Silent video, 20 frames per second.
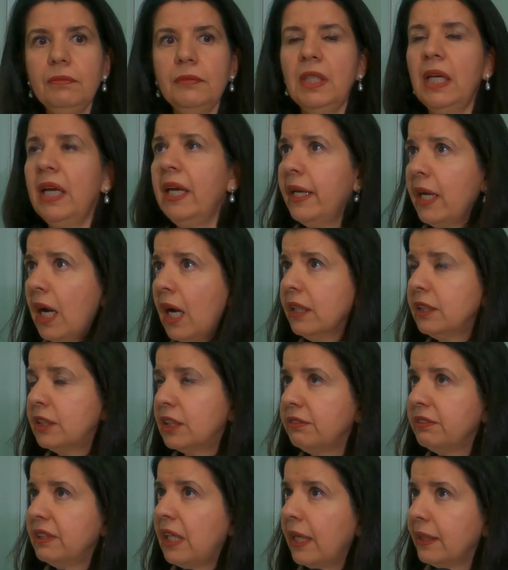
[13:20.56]

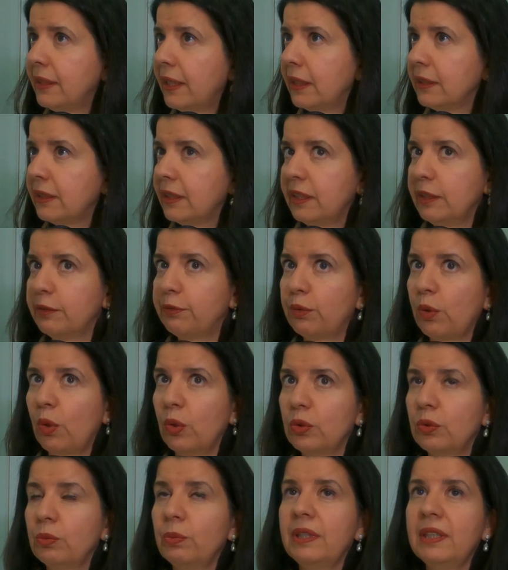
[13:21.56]
AI-driven identity
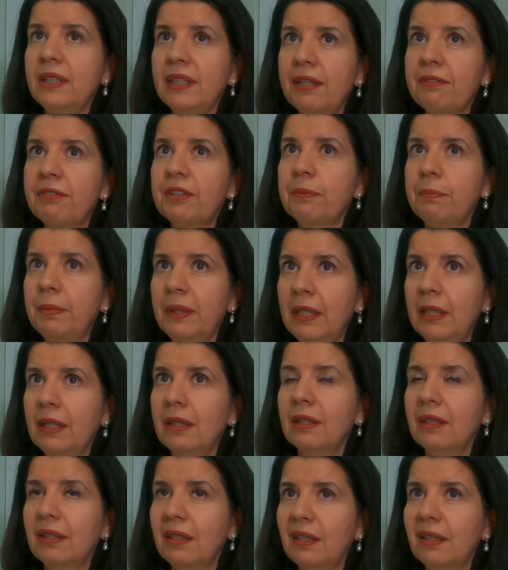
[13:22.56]
fraud will never
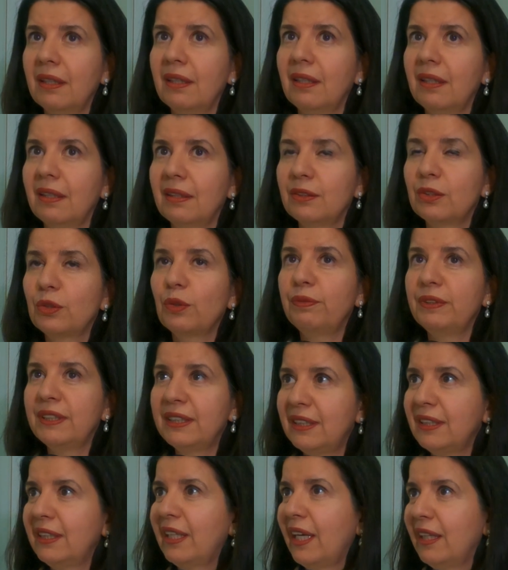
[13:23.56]
be
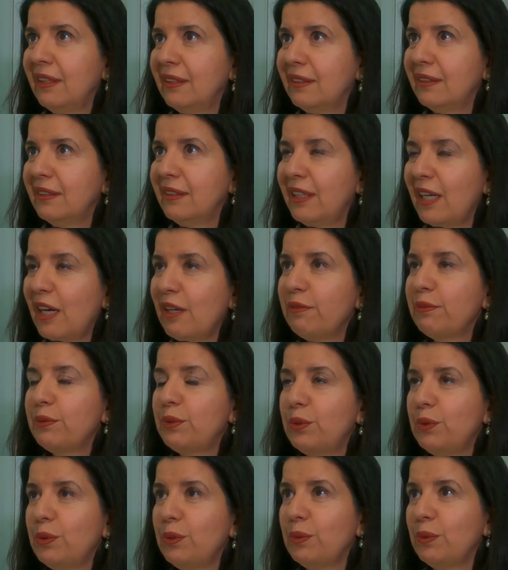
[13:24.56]
sophisticated enough
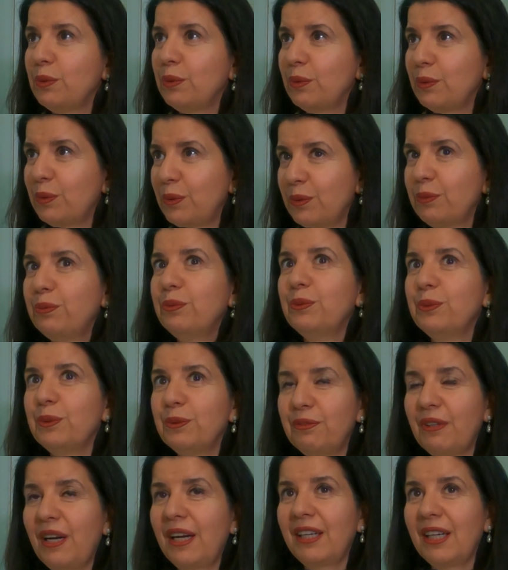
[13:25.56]
to fool
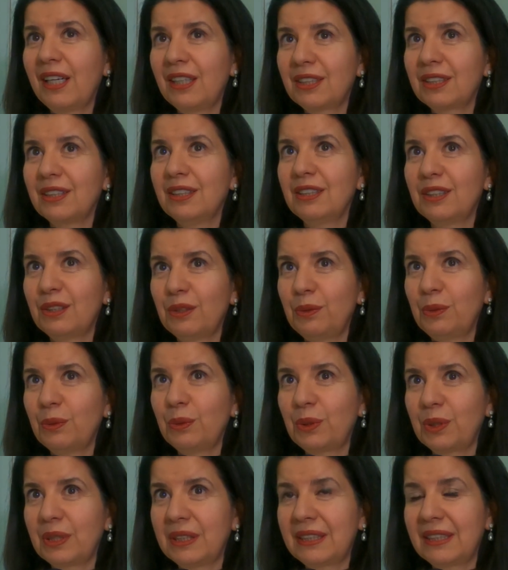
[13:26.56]
financial
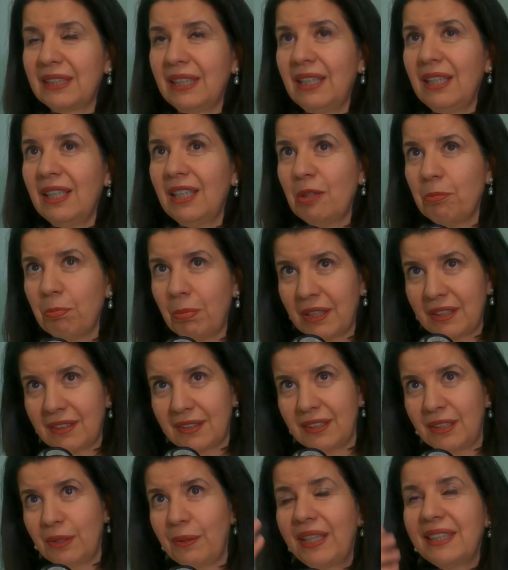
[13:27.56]
institutions.
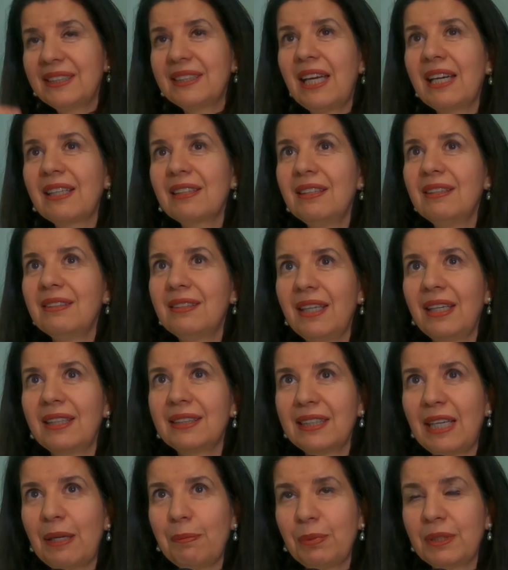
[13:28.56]
But exactly the
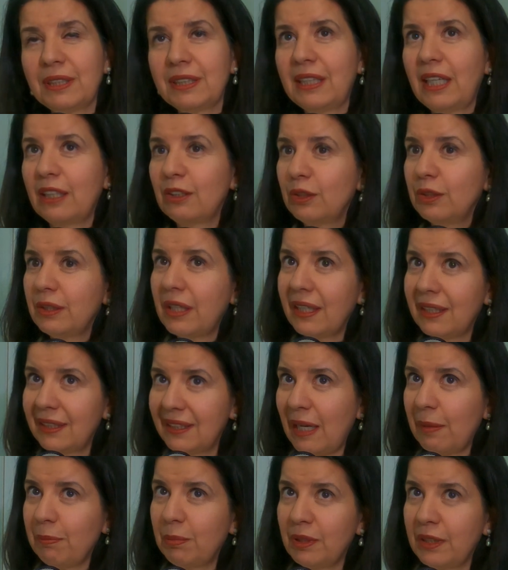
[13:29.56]
example
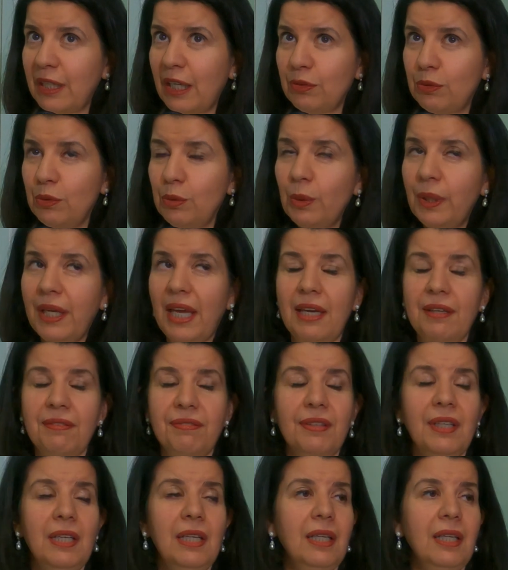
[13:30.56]
that you
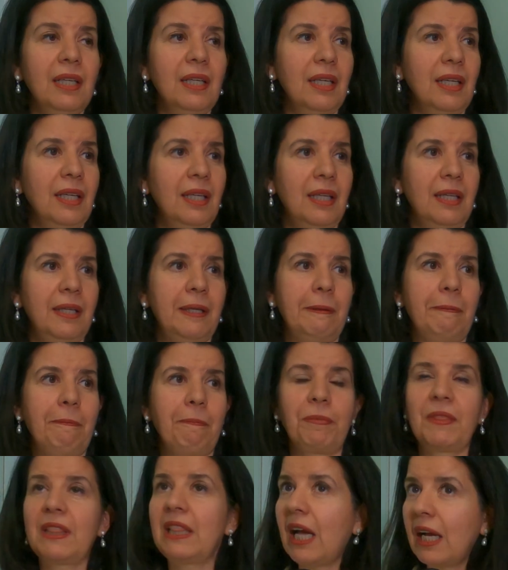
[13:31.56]
gave
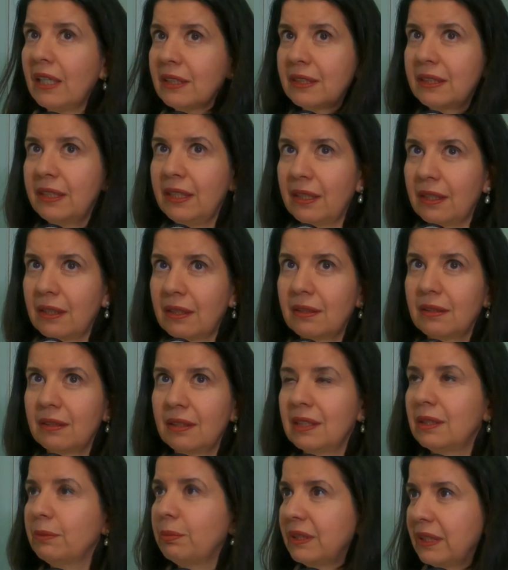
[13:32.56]
last year,
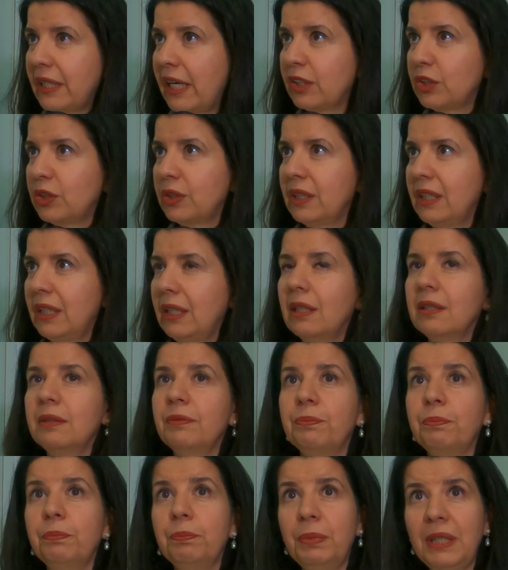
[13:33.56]
this was actually a
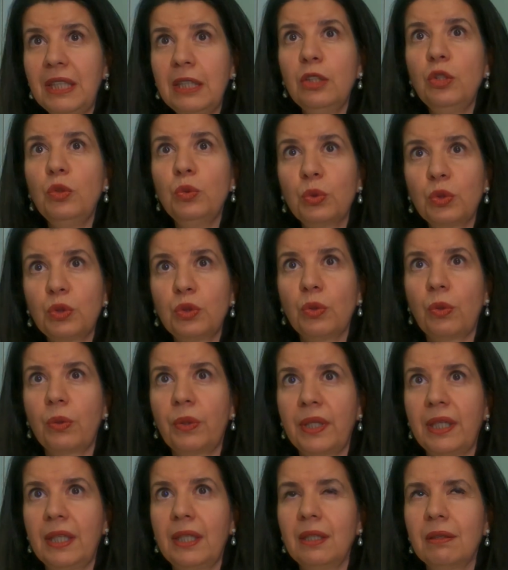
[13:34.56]
big news
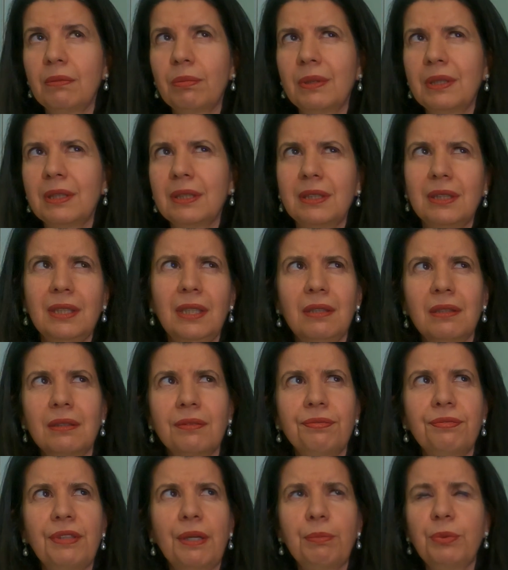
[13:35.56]
story. It was either
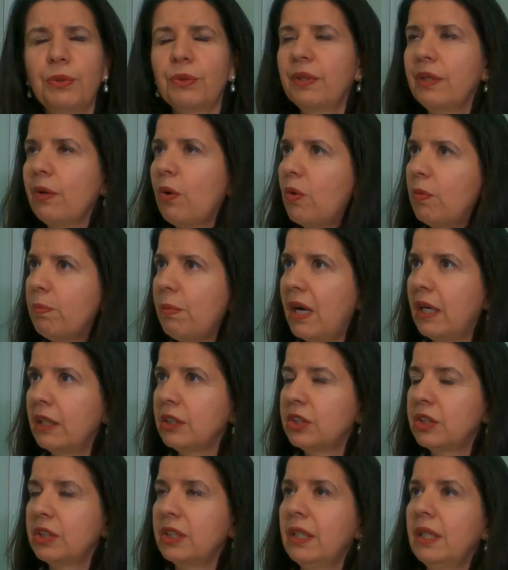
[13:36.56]
February or
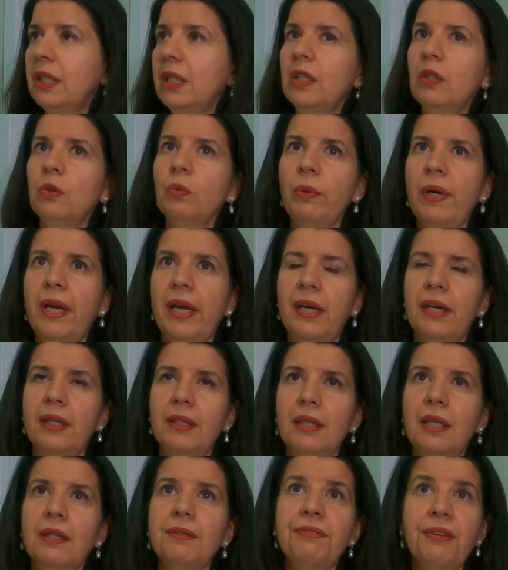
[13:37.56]
March,
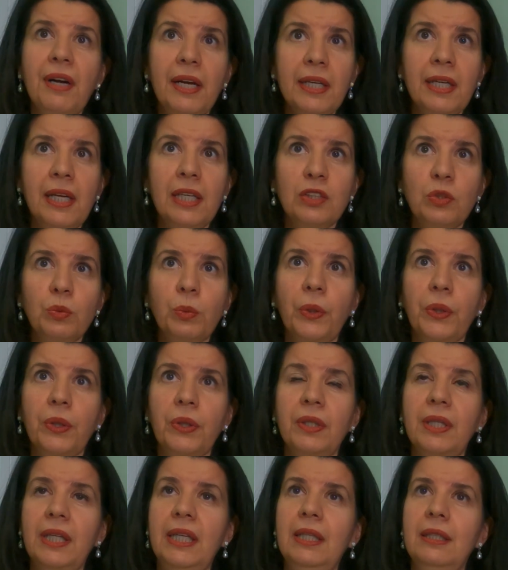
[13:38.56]
where a finance
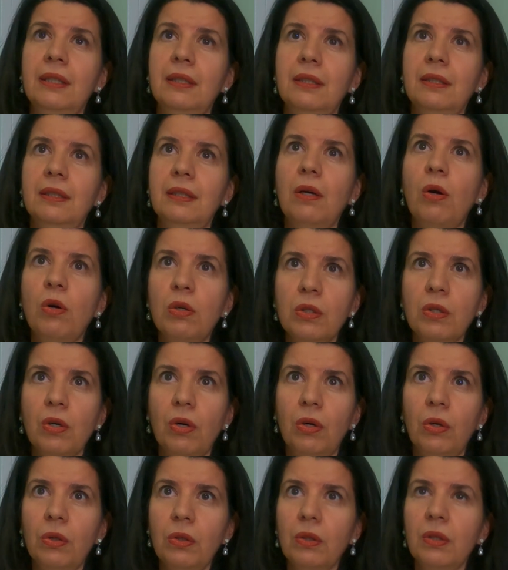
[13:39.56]
worker in Hong
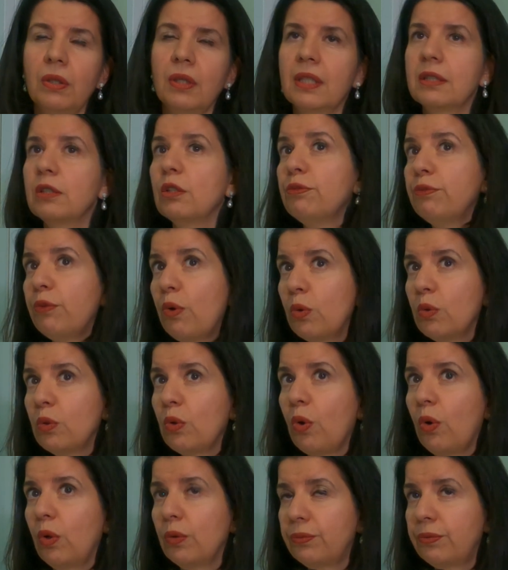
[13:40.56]
Kong got a phone
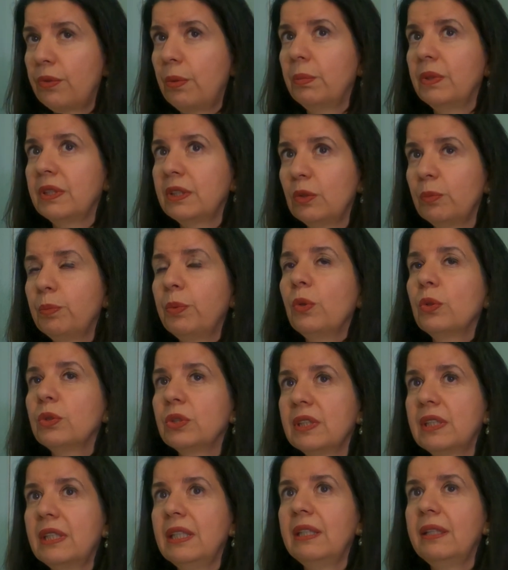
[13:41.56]
call from
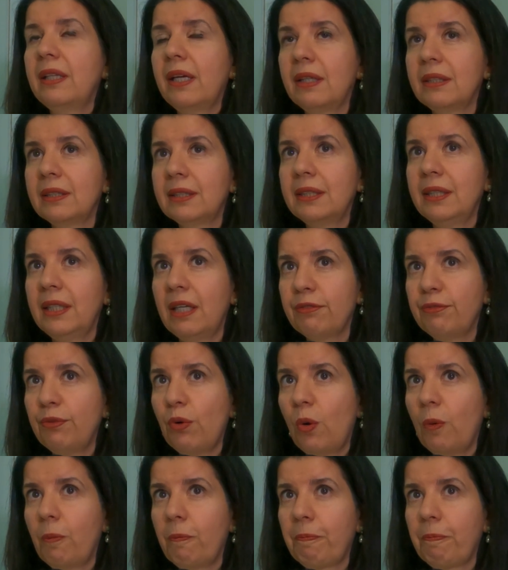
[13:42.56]
supposedly their CFO.